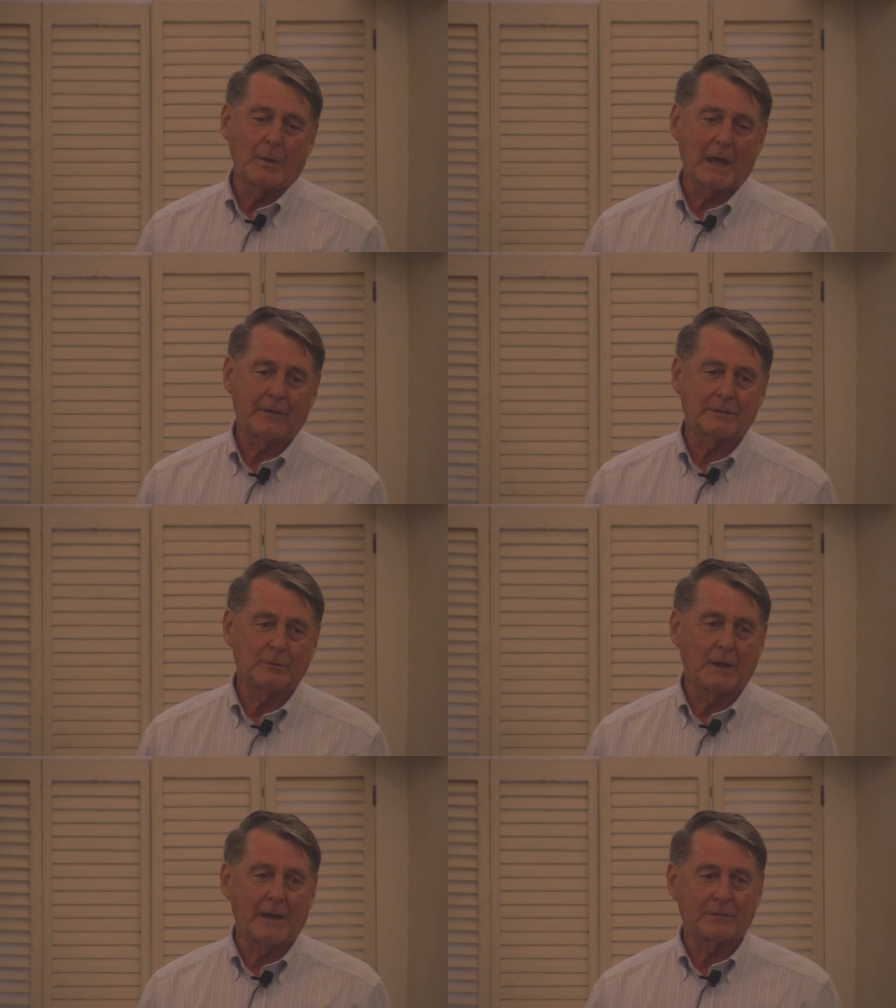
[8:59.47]
We have
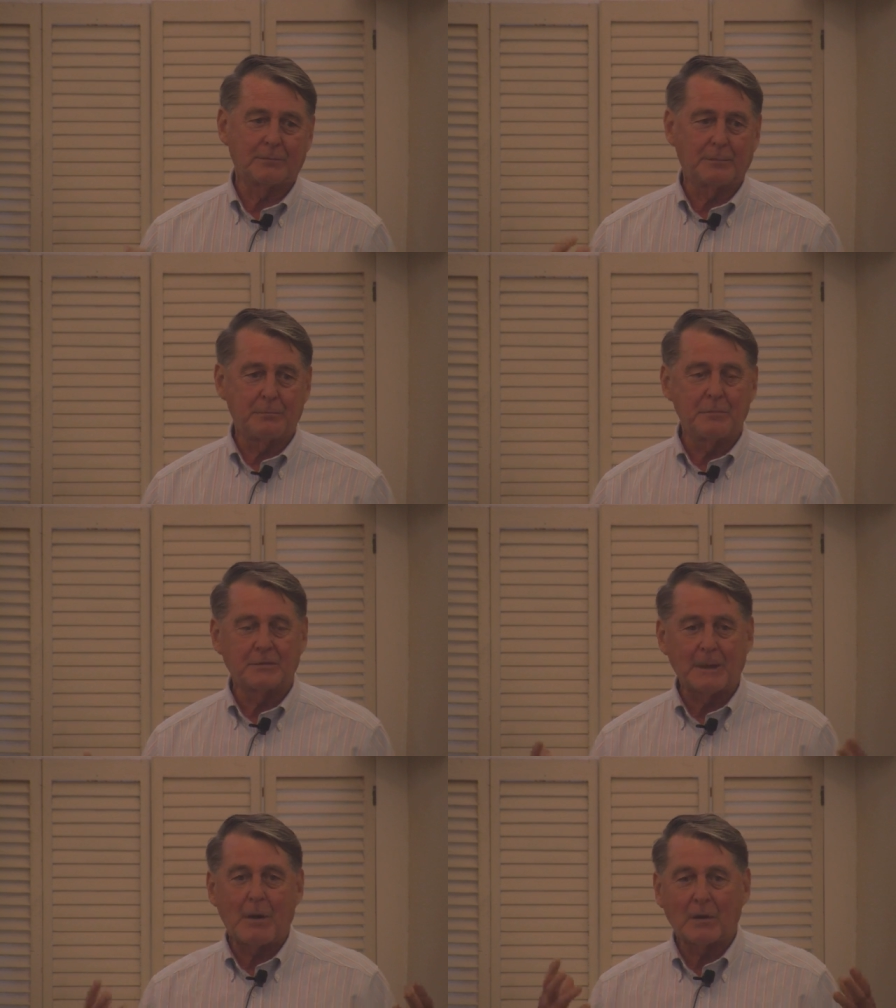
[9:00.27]
to have to
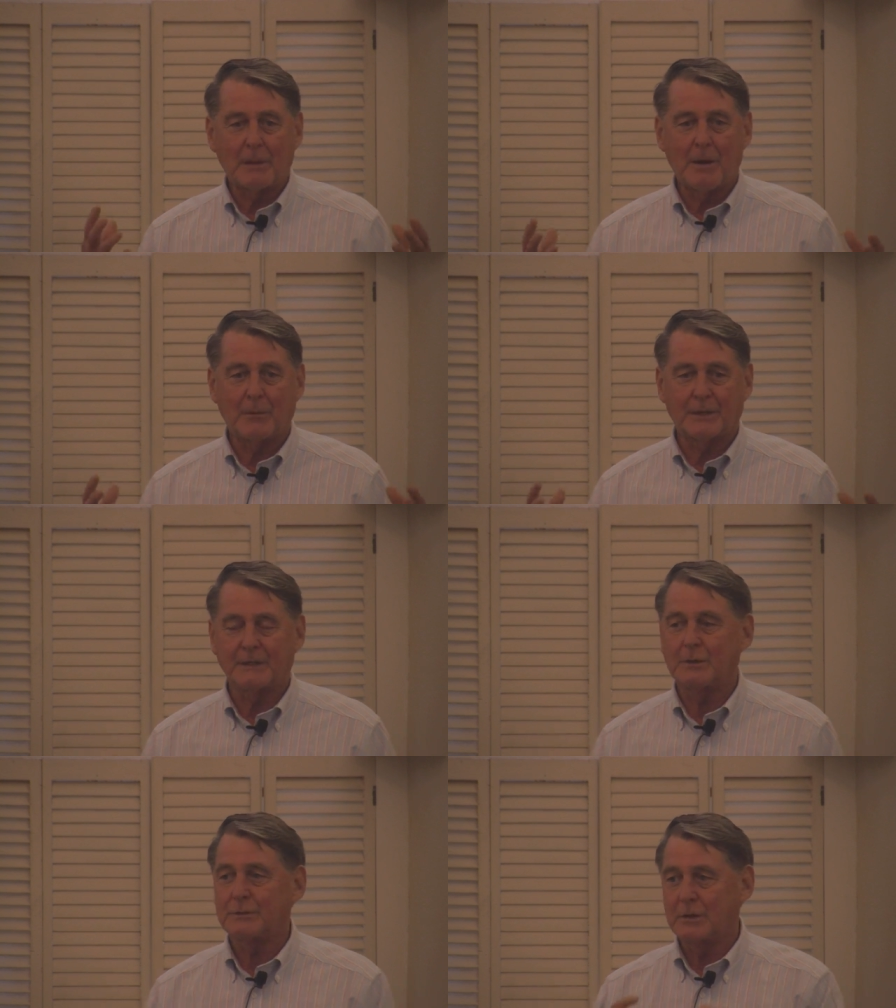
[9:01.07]
somehow come up with
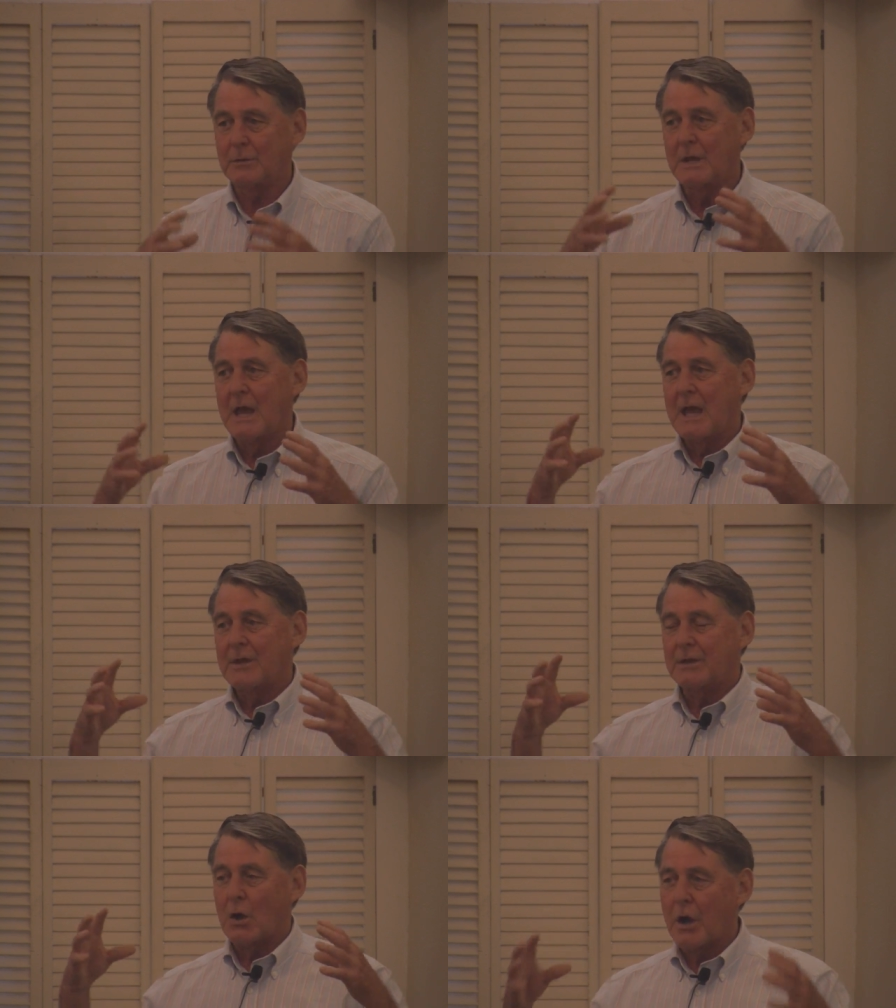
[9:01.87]
it. So
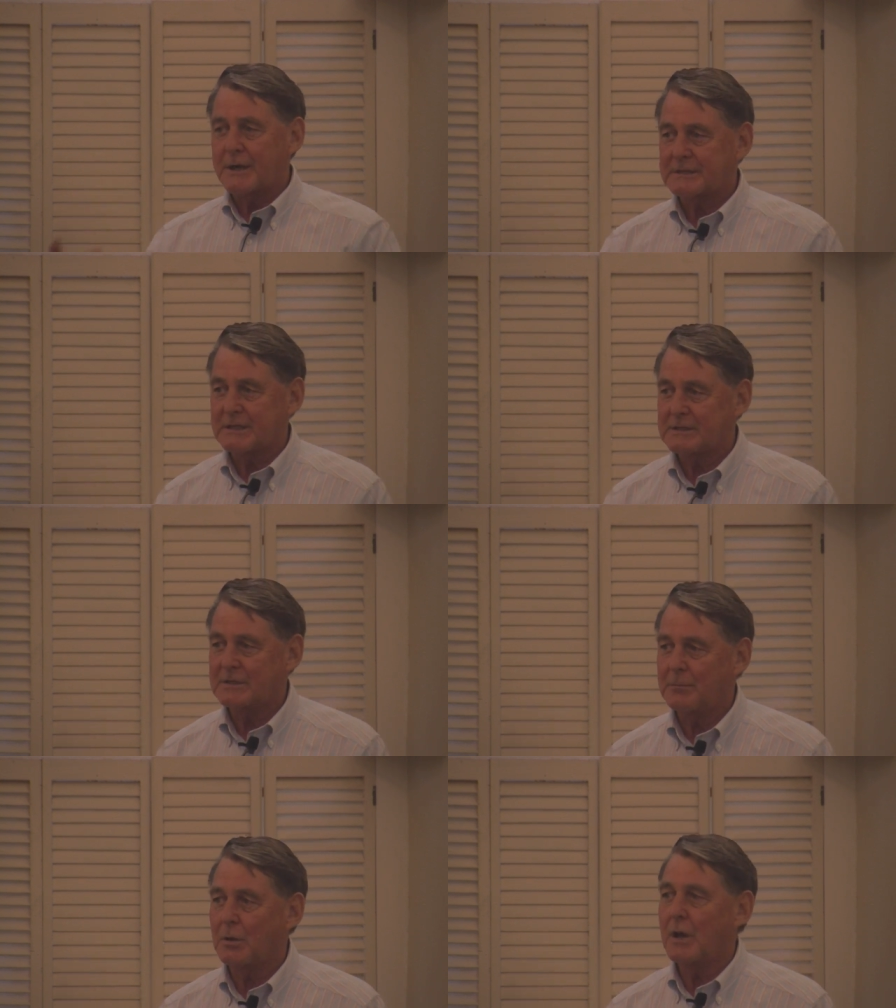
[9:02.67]
the
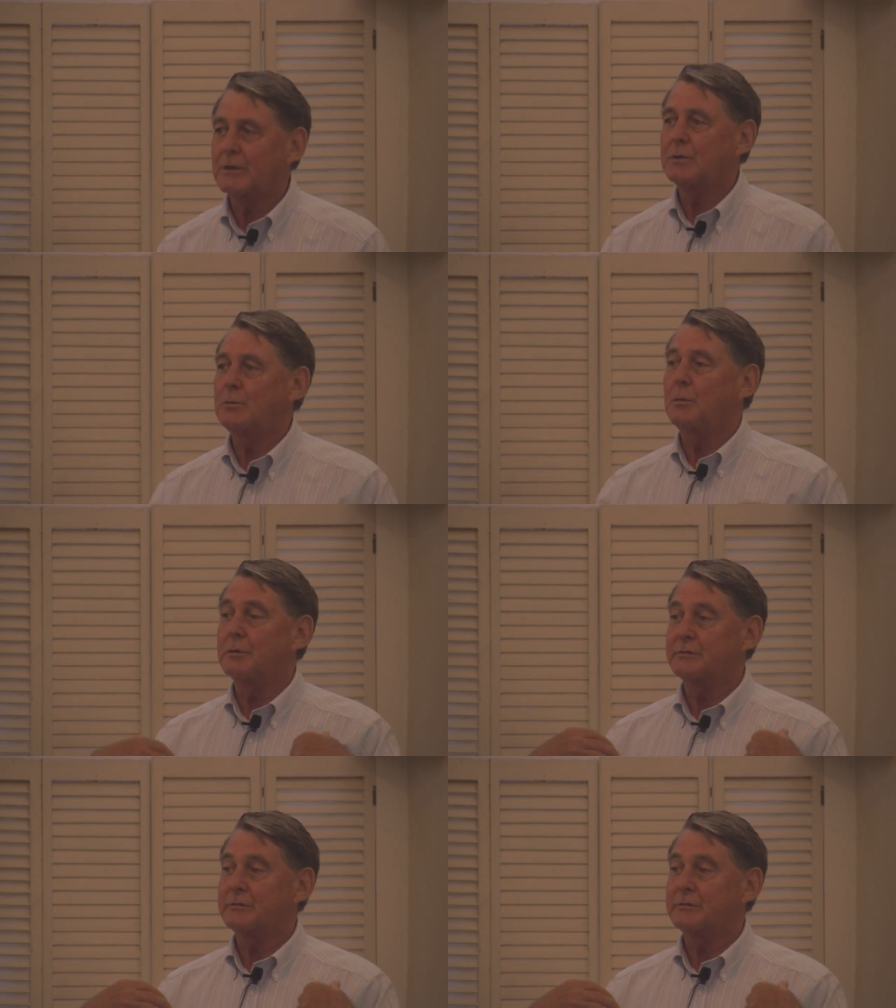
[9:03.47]
organizations he belonged to were